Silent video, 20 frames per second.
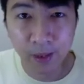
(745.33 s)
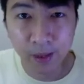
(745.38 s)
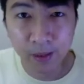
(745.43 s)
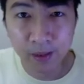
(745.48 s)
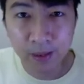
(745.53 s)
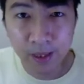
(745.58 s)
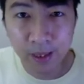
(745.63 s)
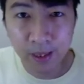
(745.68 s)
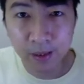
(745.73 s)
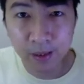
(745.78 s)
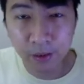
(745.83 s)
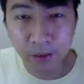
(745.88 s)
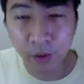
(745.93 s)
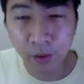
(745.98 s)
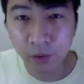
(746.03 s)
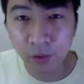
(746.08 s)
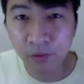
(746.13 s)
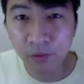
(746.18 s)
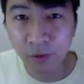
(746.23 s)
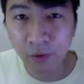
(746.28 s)
Yet,
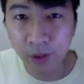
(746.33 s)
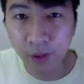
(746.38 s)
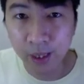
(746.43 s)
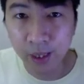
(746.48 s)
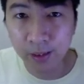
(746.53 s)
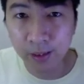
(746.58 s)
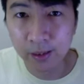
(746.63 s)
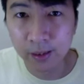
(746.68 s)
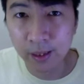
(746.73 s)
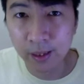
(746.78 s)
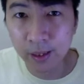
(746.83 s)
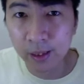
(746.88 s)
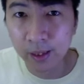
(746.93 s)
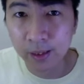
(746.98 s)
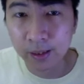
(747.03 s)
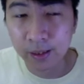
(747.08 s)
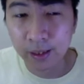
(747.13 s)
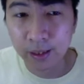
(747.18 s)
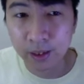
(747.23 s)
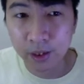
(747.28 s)
don't forget,
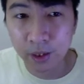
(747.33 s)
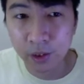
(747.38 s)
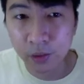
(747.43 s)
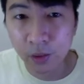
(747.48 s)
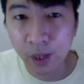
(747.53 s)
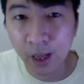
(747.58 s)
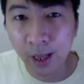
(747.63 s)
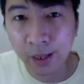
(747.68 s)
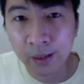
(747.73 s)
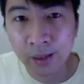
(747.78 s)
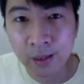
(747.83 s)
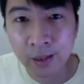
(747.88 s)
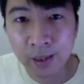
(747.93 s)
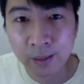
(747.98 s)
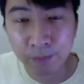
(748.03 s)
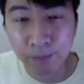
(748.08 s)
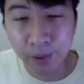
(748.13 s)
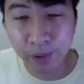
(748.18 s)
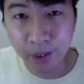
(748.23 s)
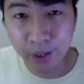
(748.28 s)
they are still under
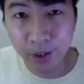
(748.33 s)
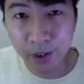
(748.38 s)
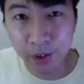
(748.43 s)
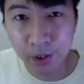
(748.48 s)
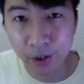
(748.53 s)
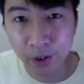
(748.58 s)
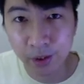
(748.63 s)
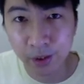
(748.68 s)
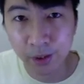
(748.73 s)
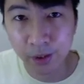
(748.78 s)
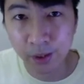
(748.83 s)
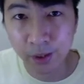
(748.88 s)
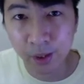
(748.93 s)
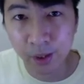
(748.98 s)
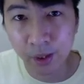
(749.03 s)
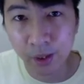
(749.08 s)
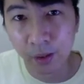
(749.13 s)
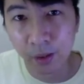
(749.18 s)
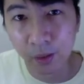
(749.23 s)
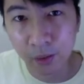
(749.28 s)
the Persian.
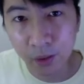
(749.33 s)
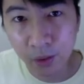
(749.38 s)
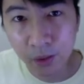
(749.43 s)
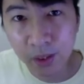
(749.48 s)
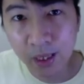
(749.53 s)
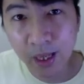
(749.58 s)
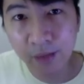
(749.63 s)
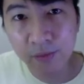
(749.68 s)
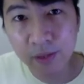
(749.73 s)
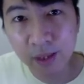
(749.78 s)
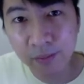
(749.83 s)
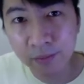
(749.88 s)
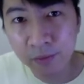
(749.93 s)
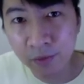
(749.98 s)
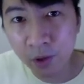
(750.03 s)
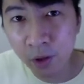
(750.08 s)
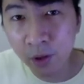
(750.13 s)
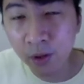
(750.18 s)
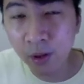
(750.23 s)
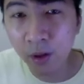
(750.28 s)
Although they have some
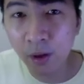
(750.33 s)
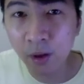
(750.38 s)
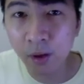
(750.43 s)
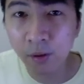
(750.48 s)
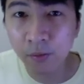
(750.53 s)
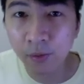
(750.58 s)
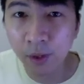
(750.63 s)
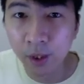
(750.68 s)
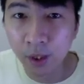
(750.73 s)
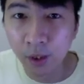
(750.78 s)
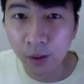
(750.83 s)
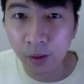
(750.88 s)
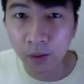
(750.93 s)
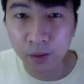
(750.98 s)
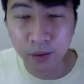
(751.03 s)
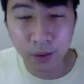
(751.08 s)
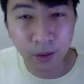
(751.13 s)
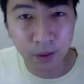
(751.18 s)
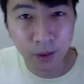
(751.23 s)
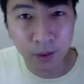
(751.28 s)
sort of
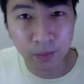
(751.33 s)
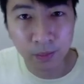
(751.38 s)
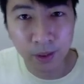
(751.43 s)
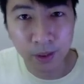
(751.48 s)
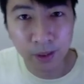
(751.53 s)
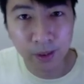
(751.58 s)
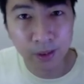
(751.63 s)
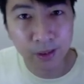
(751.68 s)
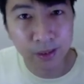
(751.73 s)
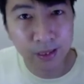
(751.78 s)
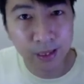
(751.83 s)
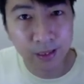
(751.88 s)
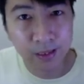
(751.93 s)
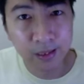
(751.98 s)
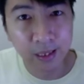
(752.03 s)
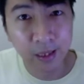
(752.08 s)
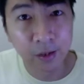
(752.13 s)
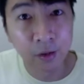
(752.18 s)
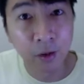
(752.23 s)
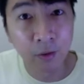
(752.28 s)
autonomy,
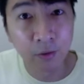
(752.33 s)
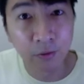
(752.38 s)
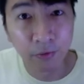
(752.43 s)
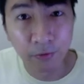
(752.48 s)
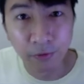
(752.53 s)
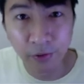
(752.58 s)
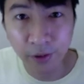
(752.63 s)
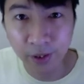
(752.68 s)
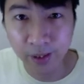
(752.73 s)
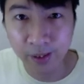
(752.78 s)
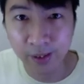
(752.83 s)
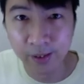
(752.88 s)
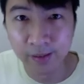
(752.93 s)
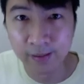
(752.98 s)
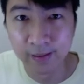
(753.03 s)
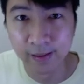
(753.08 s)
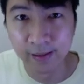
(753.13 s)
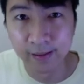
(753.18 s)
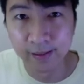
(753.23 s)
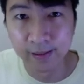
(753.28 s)
yet they are not free
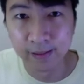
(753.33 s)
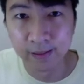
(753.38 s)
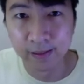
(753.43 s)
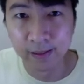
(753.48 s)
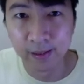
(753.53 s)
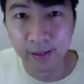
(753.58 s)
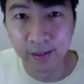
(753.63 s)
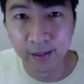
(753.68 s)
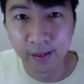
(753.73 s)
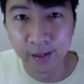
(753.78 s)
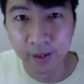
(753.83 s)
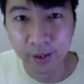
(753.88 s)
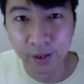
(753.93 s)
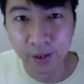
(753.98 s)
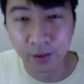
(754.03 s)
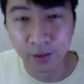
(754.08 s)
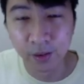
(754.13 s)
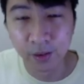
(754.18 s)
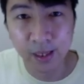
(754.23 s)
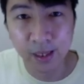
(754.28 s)
entirely.
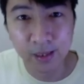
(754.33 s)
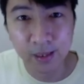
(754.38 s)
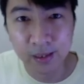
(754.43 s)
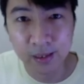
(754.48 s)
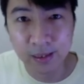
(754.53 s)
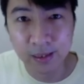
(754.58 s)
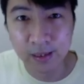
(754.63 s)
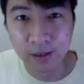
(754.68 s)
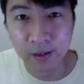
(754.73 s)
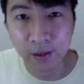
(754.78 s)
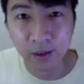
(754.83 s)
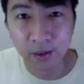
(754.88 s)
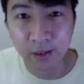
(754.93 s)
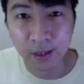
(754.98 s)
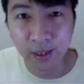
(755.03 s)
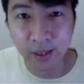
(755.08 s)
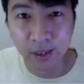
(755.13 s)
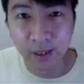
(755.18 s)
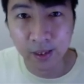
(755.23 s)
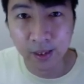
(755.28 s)
So that is
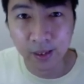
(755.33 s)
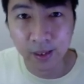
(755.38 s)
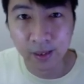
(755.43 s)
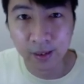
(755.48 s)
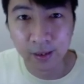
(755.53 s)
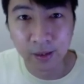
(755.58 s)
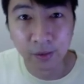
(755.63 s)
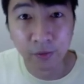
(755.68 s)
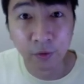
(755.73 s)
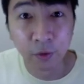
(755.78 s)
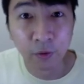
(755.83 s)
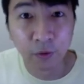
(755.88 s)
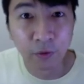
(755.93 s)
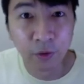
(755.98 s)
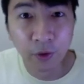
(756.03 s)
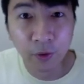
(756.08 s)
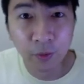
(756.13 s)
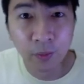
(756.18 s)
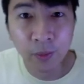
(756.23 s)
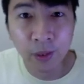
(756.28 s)
not the
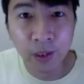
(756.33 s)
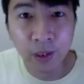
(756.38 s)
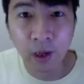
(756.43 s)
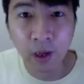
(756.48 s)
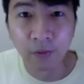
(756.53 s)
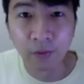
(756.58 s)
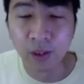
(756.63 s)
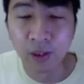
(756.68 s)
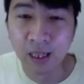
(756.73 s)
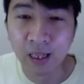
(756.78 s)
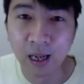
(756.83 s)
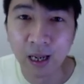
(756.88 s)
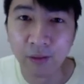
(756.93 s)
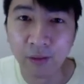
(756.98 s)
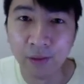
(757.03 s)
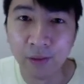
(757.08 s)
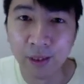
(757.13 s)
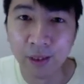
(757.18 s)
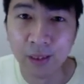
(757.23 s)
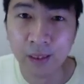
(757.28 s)
fulfillment of the
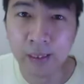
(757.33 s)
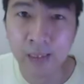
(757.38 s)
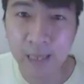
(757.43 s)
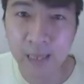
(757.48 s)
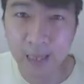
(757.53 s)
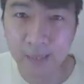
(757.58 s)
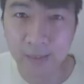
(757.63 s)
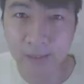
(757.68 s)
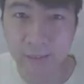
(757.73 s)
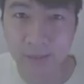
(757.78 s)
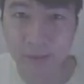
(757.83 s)
covenant yet.